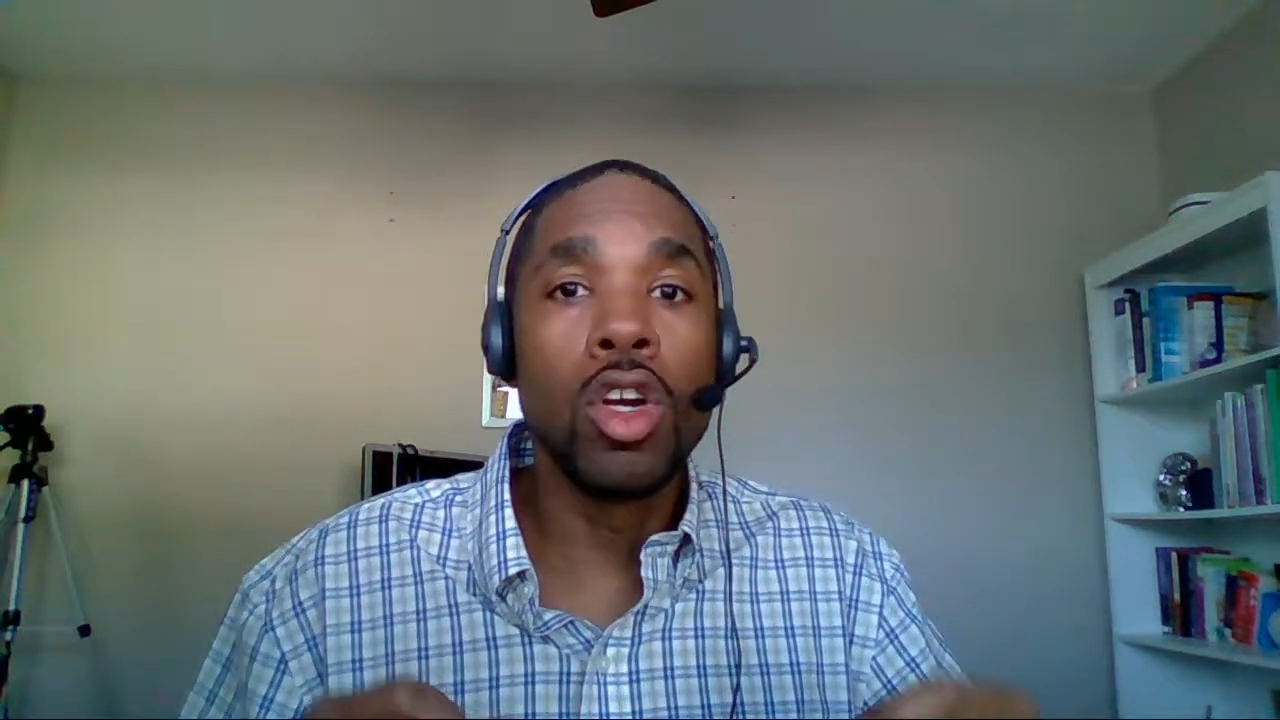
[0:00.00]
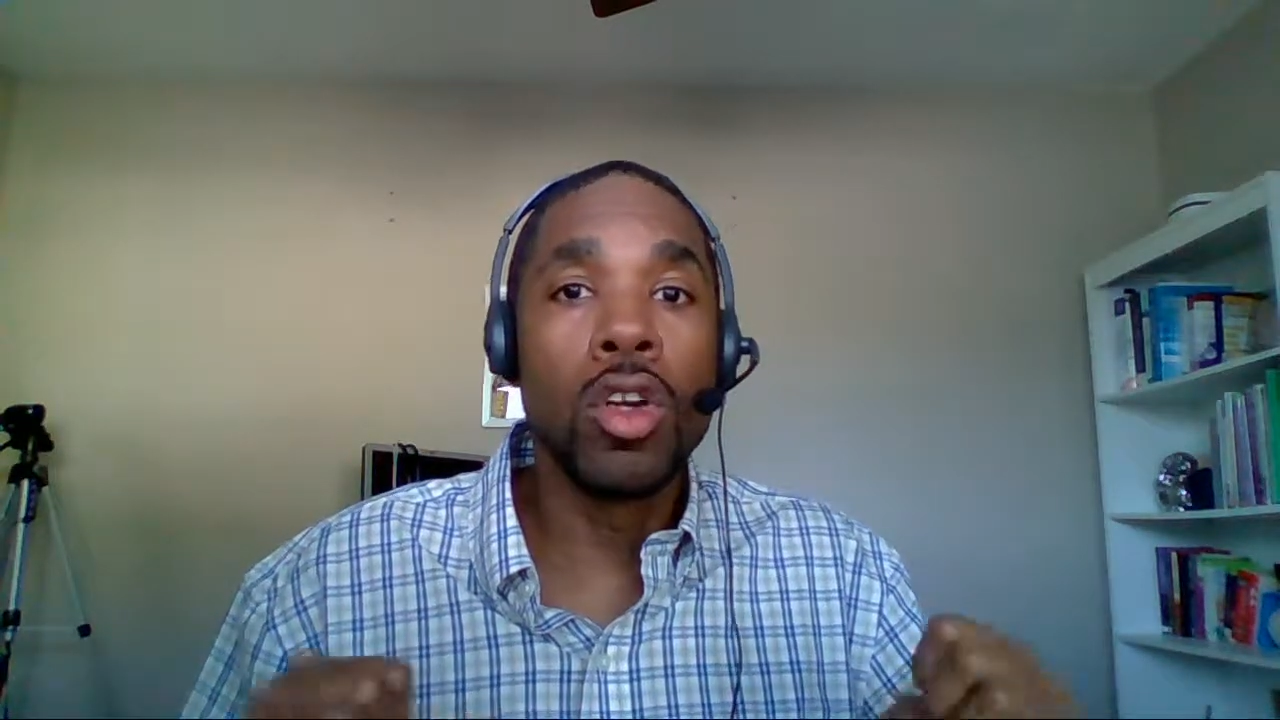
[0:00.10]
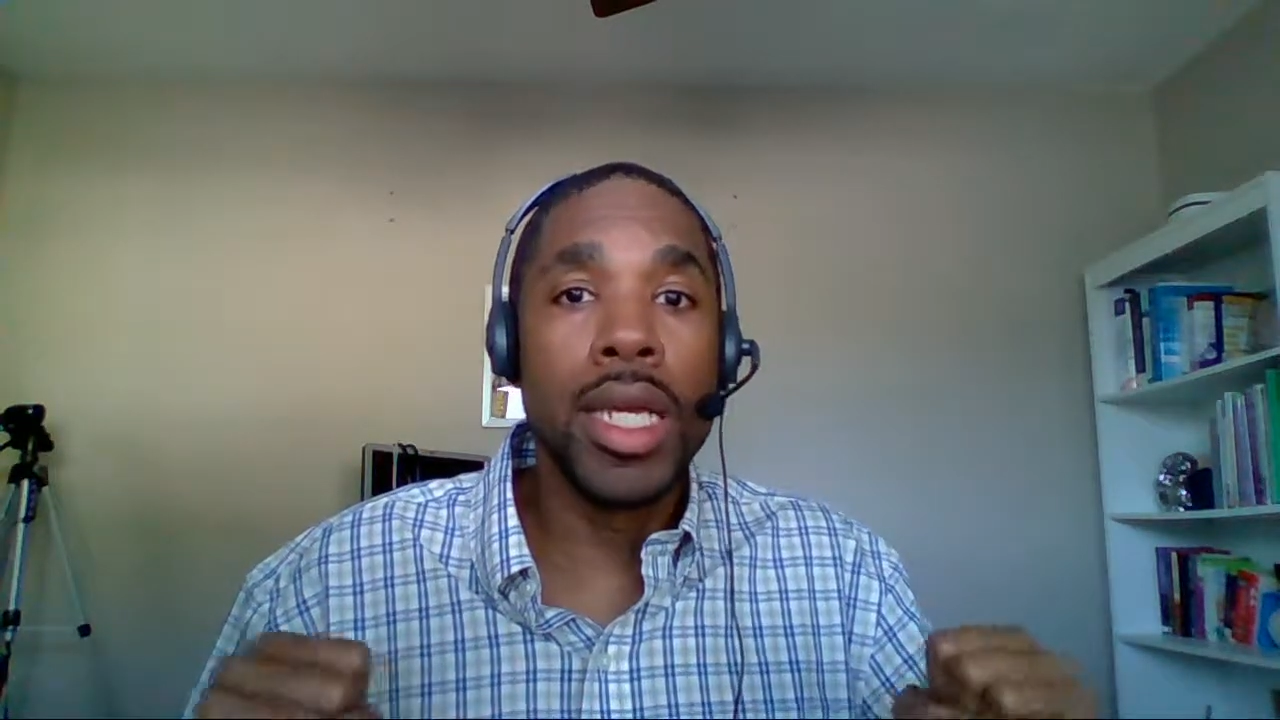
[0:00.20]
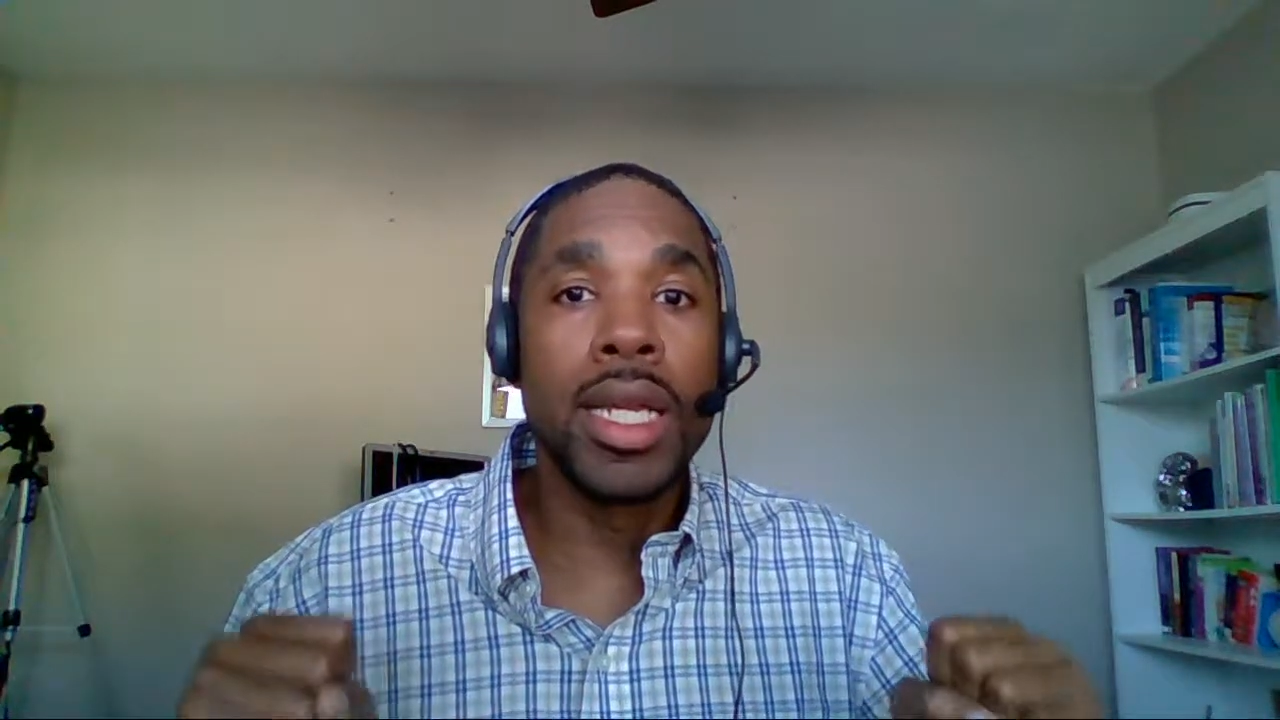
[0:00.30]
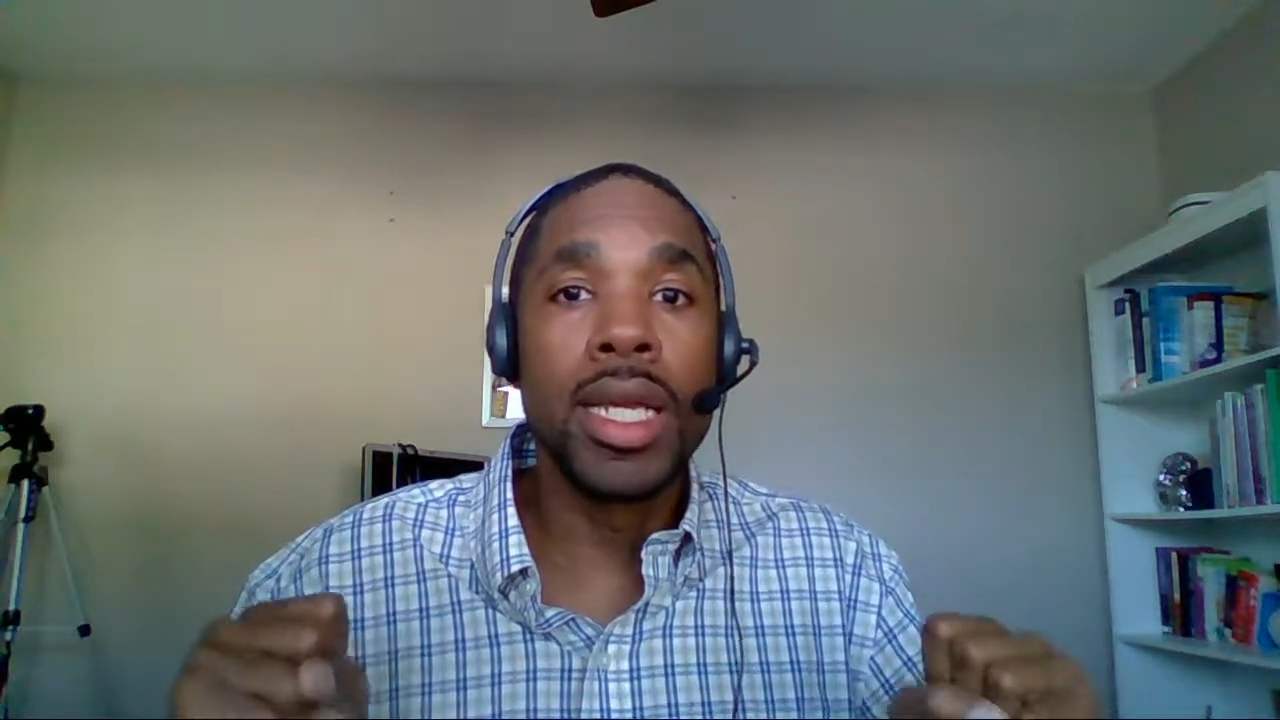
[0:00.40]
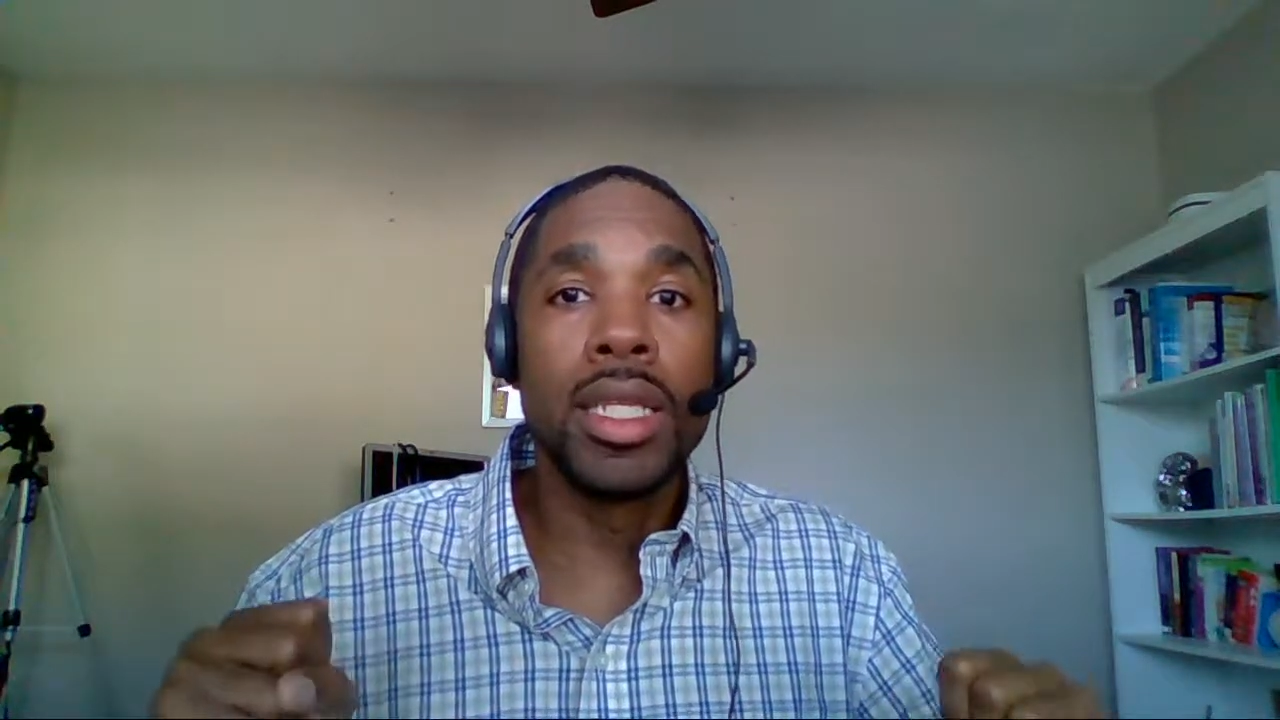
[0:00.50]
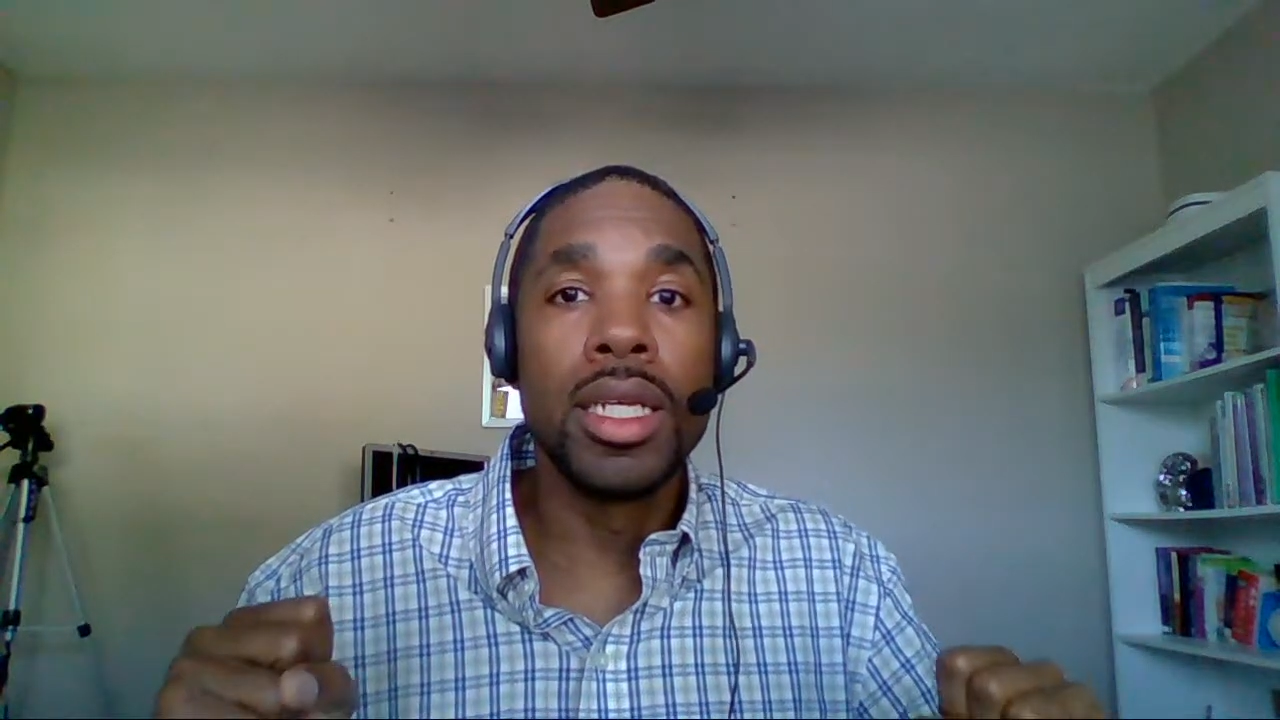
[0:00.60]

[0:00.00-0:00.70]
or getting